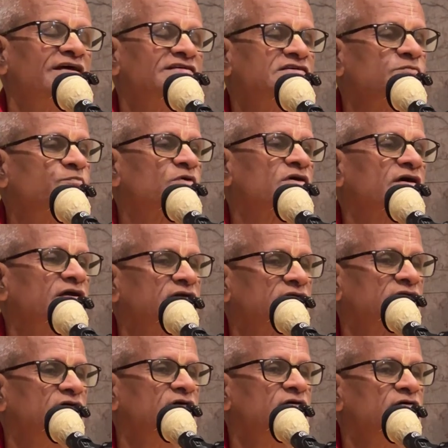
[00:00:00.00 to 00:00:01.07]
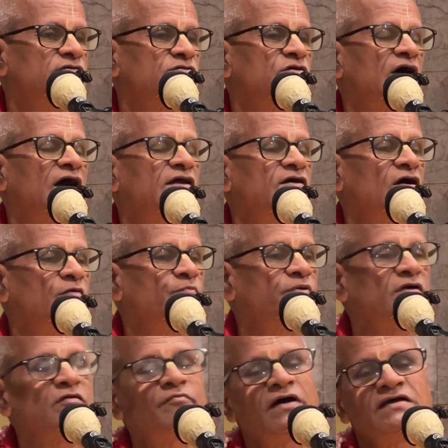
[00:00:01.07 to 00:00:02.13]
reciprocate, so I
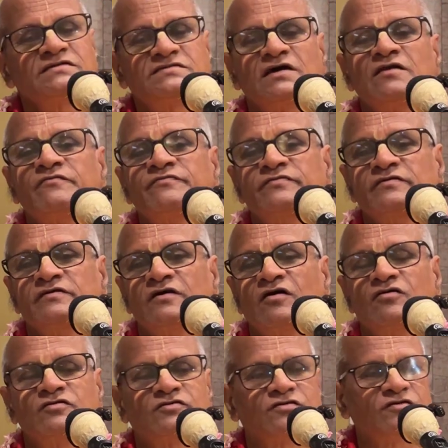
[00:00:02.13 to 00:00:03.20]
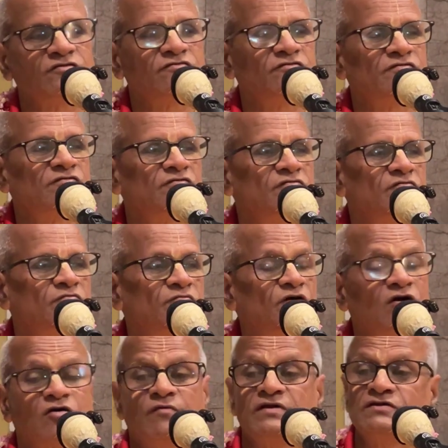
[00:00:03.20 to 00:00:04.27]
offer myself unto you.
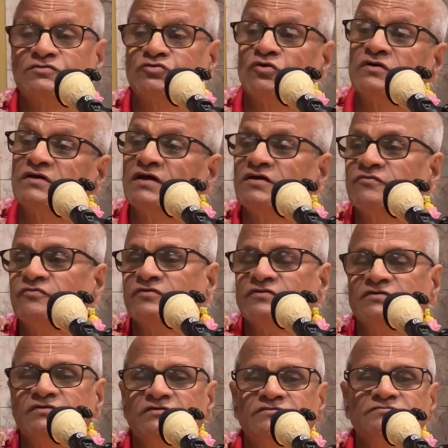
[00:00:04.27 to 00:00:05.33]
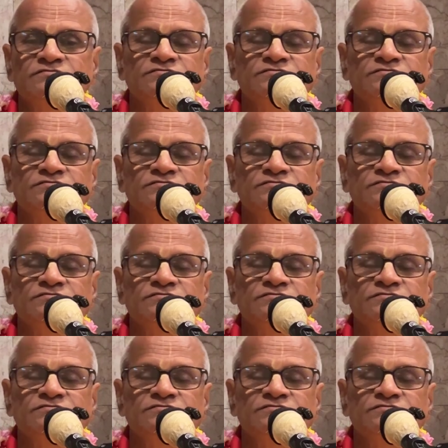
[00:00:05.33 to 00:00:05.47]
Bhagavan is so grateful.